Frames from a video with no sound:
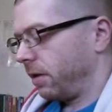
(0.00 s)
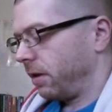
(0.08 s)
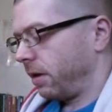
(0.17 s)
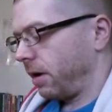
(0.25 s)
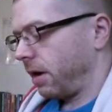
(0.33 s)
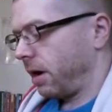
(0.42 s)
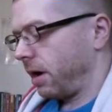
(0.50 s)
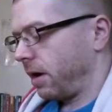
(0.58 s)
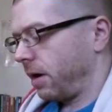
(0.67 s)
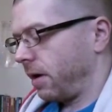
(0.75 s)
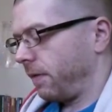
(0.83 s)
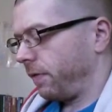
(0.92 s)

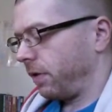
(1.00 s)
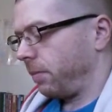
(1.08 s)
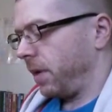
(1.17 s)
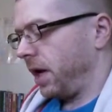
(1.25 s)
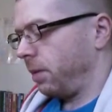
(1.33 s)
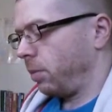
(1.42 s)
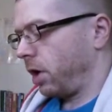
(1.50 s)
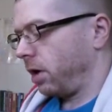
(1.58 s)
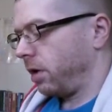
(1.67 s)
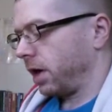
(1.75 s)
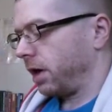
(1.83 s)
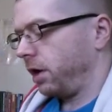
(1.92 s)
uh, the
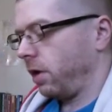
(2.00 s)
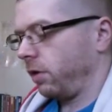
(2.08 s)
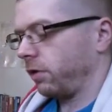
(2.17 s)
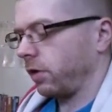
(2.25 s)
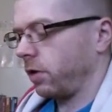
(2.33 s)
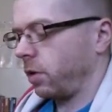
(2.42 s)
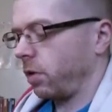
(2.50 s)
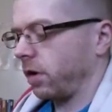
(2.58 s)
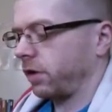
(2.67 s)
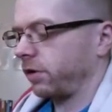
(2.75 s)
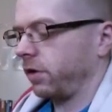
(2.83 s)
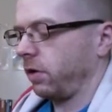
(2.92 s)
meanwhile accusing or
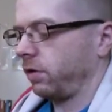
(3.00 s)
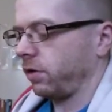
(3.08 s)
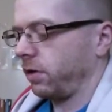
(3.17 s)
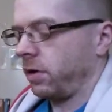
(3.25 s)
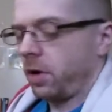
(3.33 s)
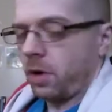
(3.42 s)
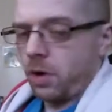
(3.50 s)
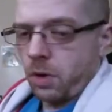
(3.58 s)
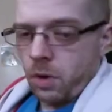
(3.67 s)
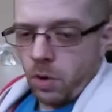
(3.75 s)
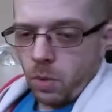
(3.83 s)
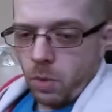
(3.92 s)
excusing
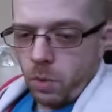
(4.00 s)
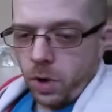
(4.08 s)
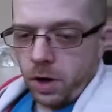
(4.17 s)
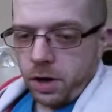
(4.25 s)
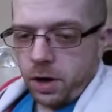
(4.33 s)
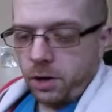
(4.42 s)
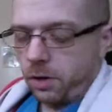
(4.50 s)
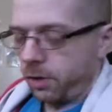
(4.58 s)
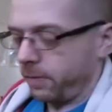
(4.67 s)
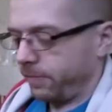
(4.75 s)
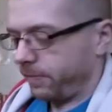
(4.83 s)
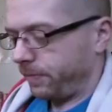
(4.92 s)
one
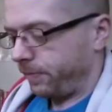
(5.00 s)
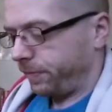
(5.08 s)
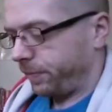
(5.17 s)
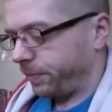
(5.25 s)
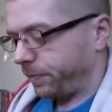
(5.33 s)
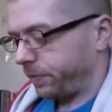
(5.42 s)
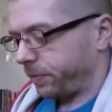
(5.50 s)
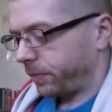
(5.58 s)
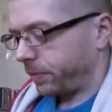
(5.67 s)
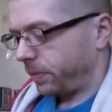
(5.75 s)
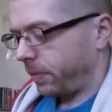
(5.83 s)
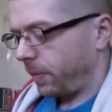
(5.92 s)
another.
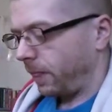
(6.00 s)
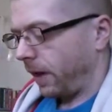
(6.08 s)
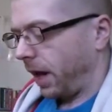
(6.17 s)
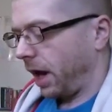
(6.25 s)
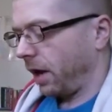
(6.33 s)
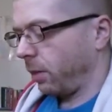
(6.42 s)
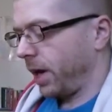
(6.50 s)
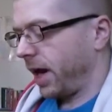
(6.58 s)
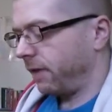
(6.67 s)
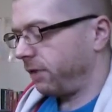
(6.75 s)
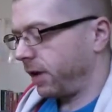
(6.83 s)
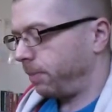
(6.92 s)
Here we
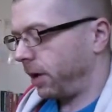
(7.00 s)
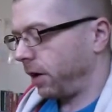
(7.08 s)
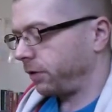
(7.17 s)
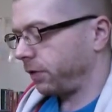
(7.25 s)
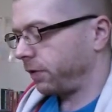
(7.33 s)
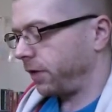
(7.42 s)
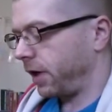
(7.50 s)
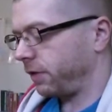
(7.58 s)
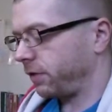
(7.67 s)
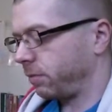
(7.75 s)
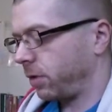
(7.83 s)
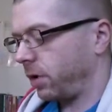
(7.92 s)
have the apostles'
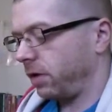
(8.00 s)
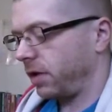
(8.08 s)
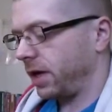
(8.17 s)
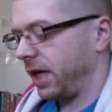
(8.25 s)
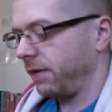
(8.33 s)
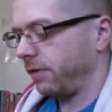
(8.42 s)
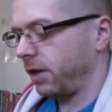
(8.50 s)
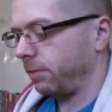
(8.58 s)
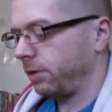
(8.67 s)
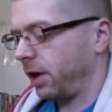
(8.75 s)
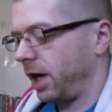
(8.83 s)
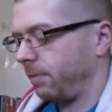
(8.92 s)
testimony that even the
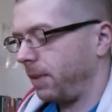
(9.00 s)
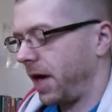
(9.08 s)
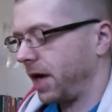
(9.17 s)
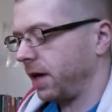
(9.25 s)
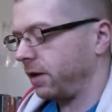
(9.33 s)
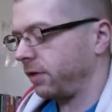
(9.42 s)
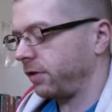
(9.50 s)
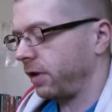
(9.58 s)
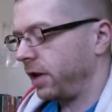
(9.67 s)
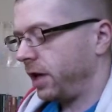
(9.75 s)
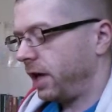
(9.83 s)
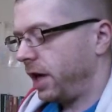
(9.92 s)
blind pagans
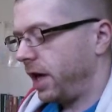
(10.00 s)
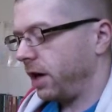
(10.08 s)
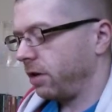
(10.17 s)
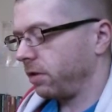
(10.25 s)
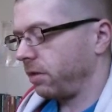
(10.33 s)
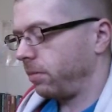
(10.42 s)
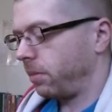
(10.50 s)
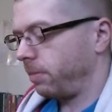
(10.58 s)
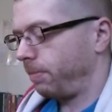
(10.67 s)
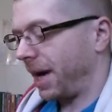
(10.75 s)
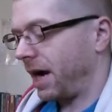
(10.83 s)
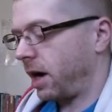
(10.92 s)
hear the
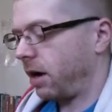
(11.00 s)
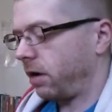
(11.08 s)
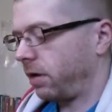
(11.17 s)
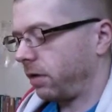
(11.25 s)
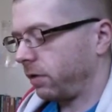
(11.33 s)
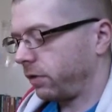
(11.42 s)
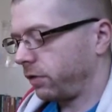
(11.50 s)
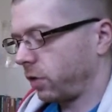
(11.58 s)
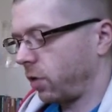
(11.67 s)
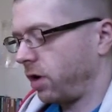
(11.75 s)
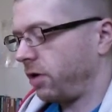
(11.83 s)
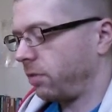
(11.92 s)
bear,
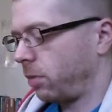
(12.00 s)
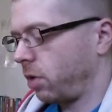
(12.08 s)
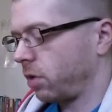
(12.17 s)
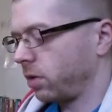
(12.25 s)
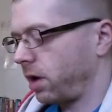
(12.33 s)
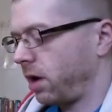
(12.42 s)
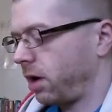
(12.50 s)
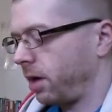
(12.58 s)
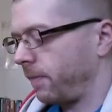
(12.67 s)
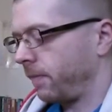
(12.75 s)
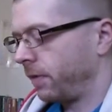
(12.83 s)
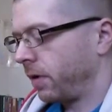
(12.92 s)
sorry, the moral
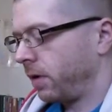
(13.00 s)
law